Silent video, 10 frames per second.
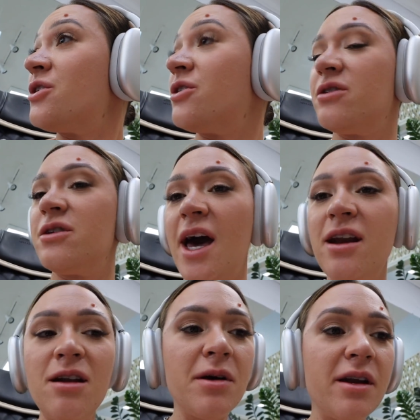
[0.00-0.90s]
I
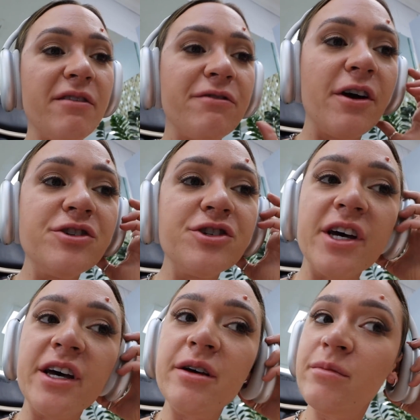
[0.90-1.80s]
ended up getting French
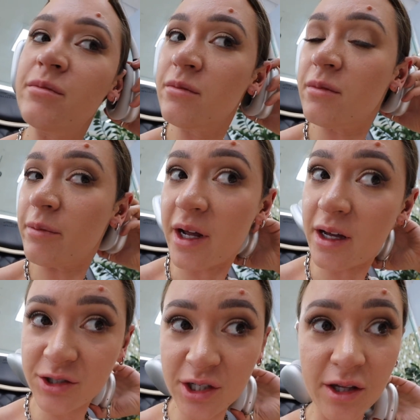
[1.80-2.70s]
tip, but I
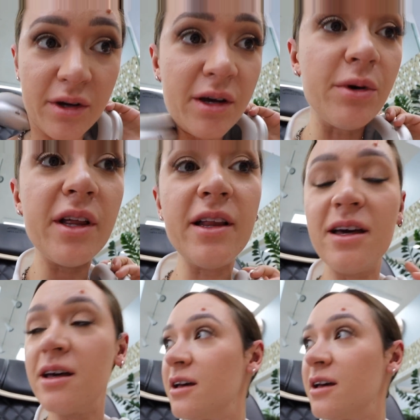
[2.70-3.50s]
actually low-key really like